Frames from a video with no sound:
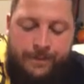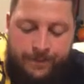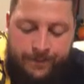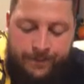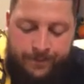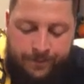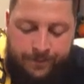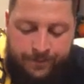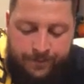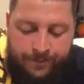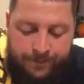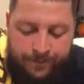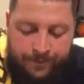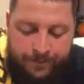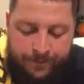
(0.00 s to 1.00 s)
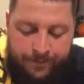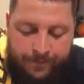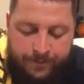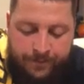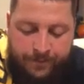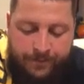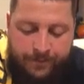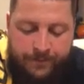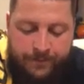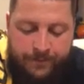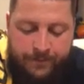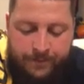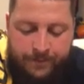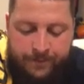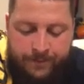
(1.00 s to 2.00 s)

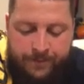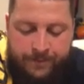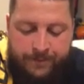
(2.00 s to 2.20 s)
This person isn't speaking.